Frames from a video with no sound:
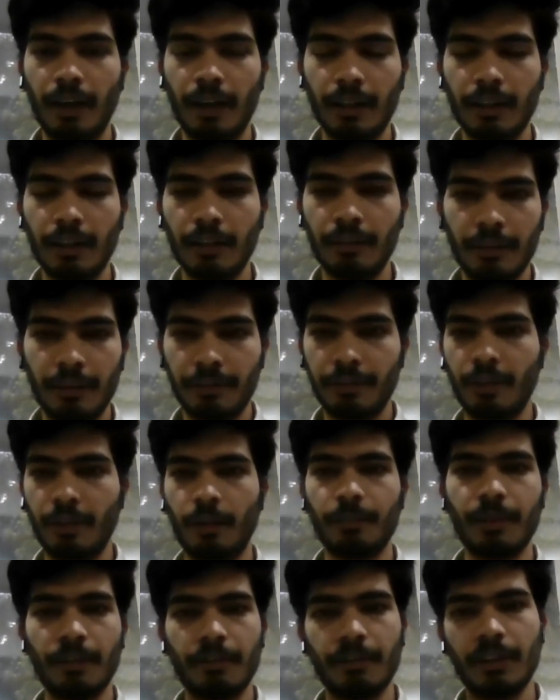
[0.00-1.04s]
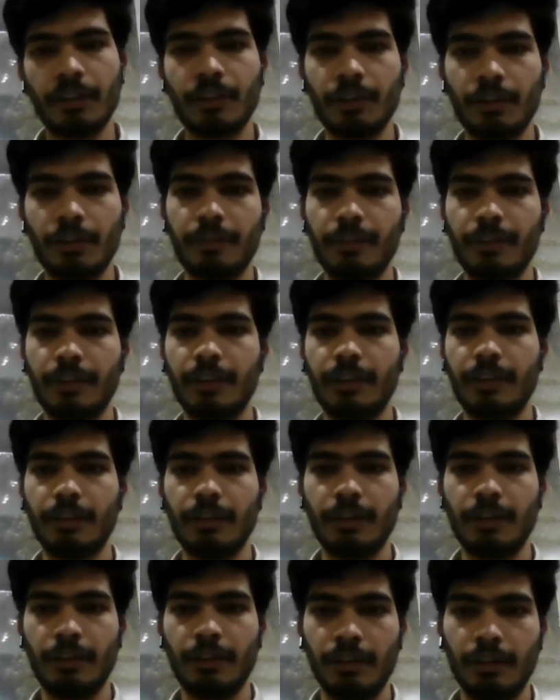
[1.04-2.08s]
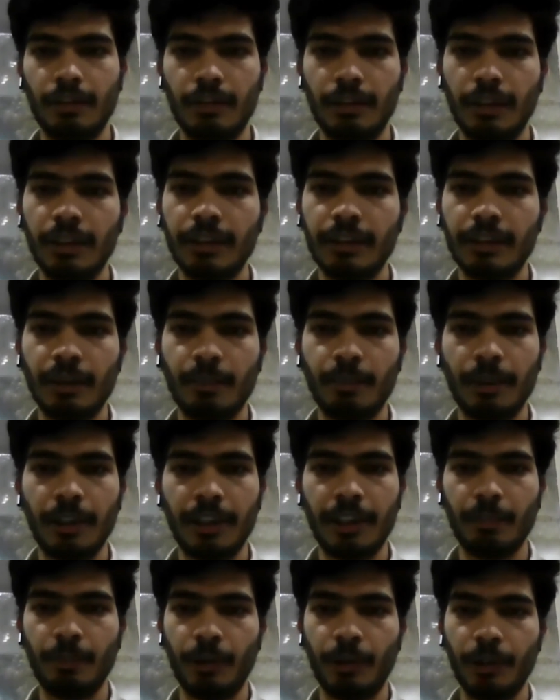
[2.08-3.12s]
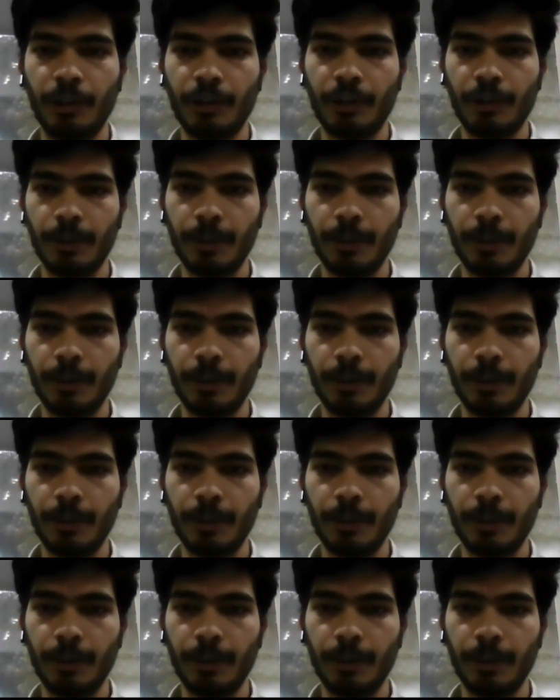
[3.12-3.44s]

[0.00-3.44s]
far away from the verge of this uh, stability.